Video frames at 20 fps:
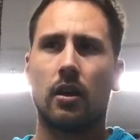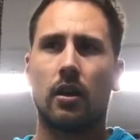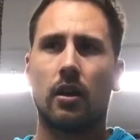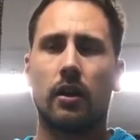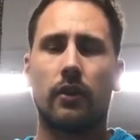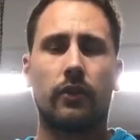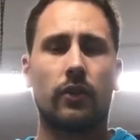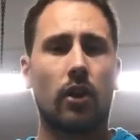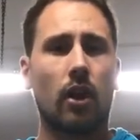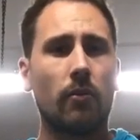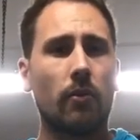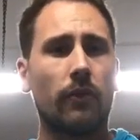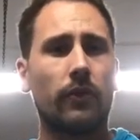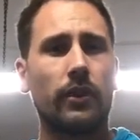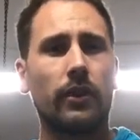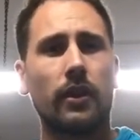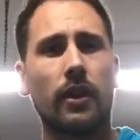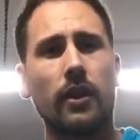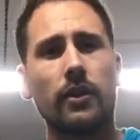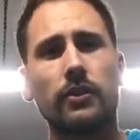If you like my
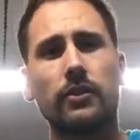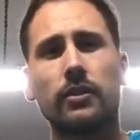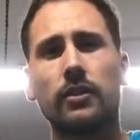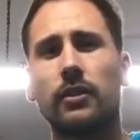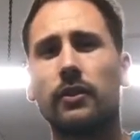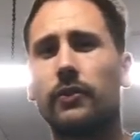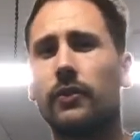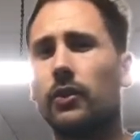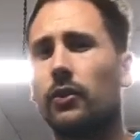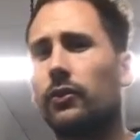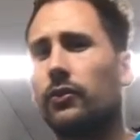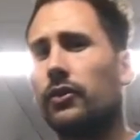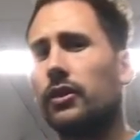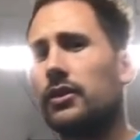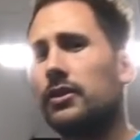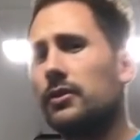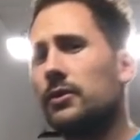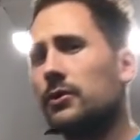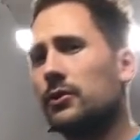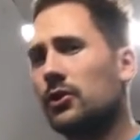videos, feel free to
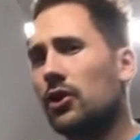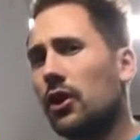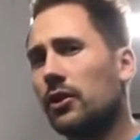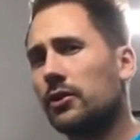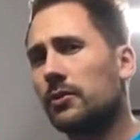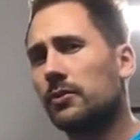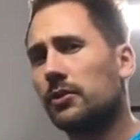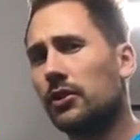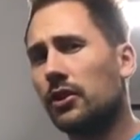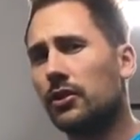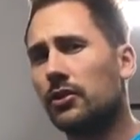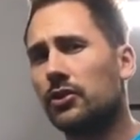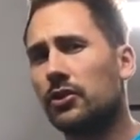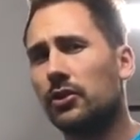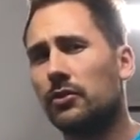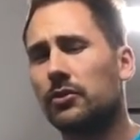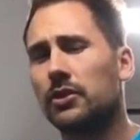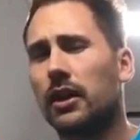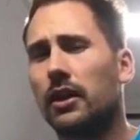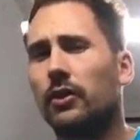subscribe to my
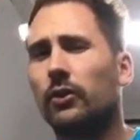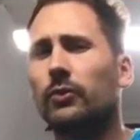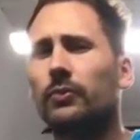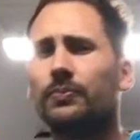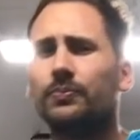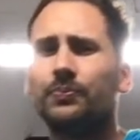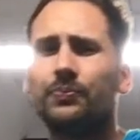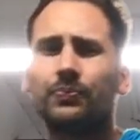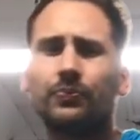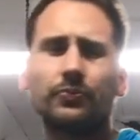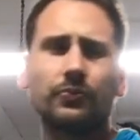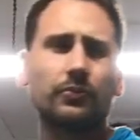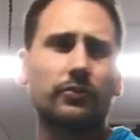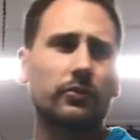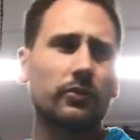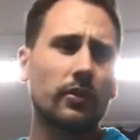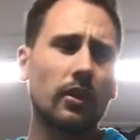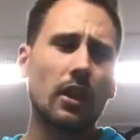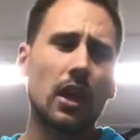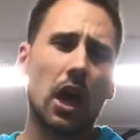YouTube channel.
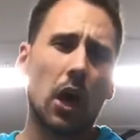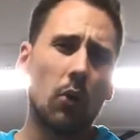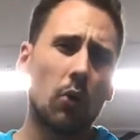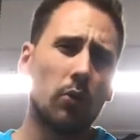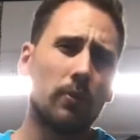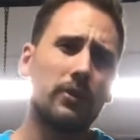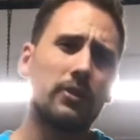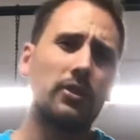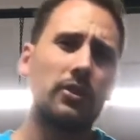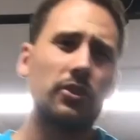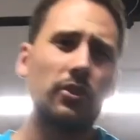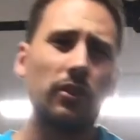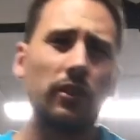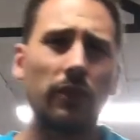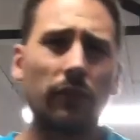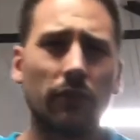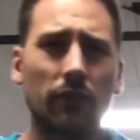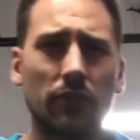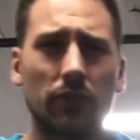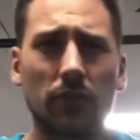I will be touching on
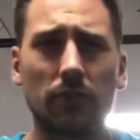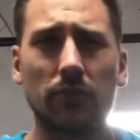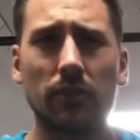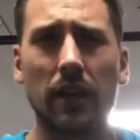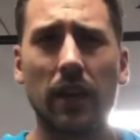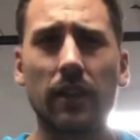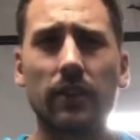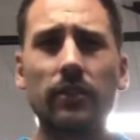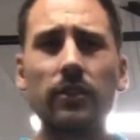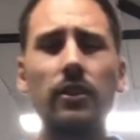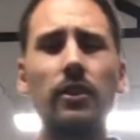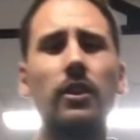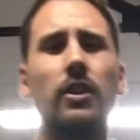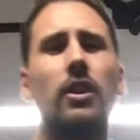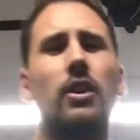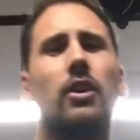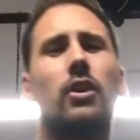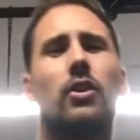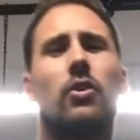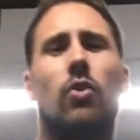different subjects
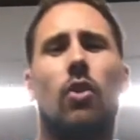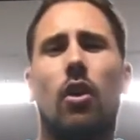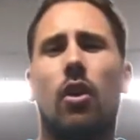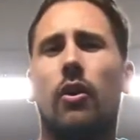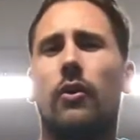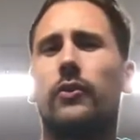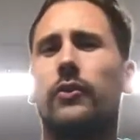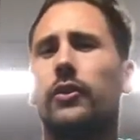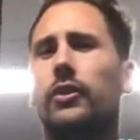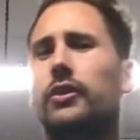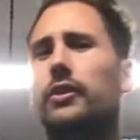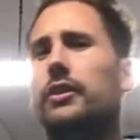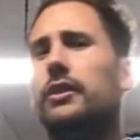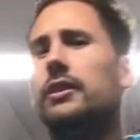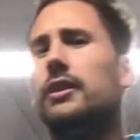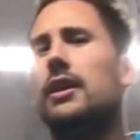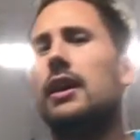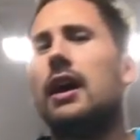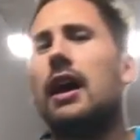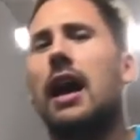quite often,
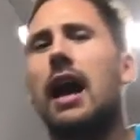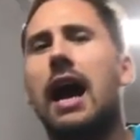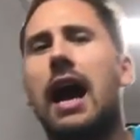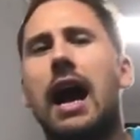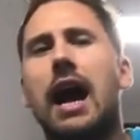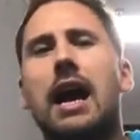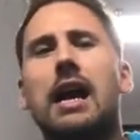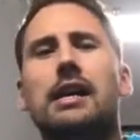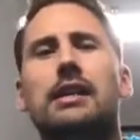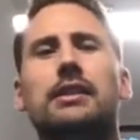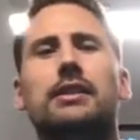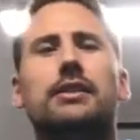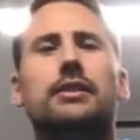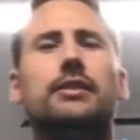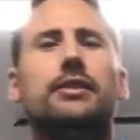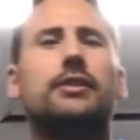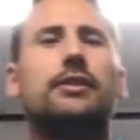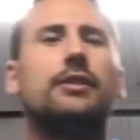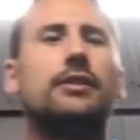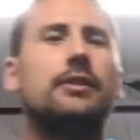
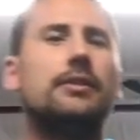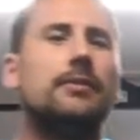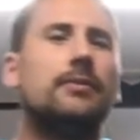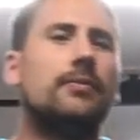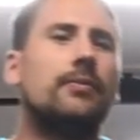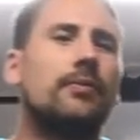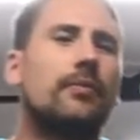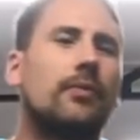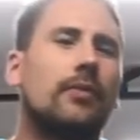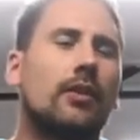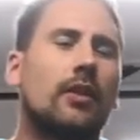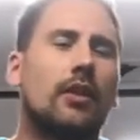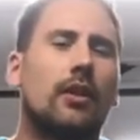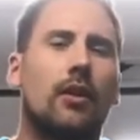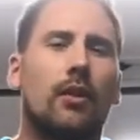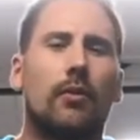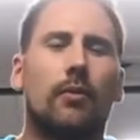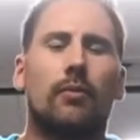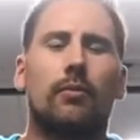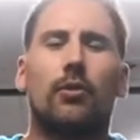and
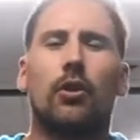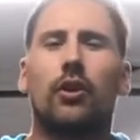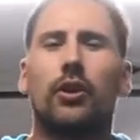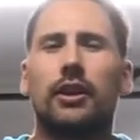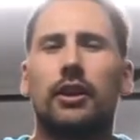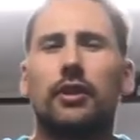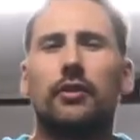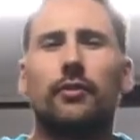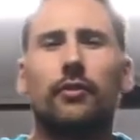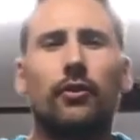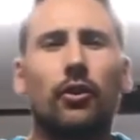blogging and